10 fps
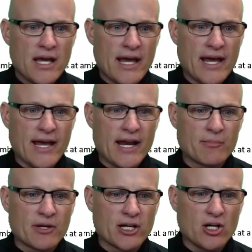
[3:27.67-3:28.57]
And
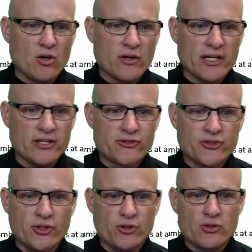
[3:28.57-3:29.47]
I'm going to go
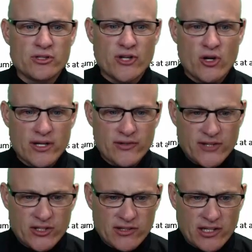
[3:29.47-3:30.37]
into,
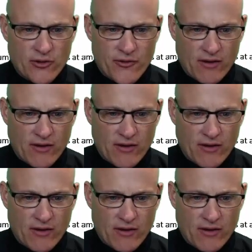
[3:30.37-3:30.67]
notice this little